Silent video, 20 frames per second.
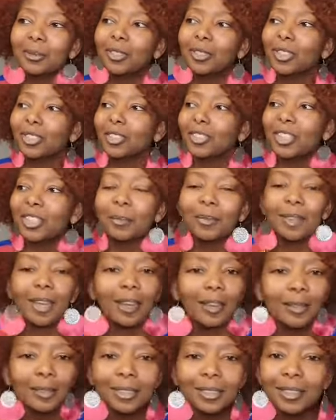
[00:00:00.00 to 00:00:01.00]
we just keep the
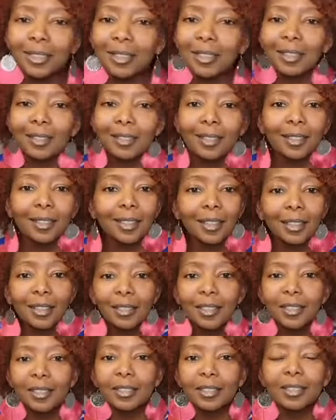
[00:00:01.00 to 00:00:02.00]
house together, the
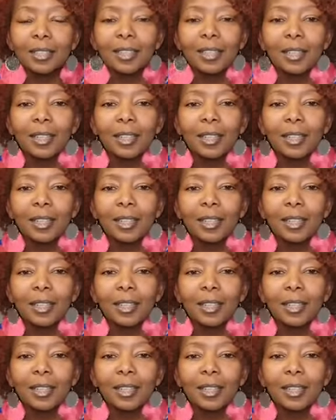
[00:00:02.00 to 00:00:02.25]
kids.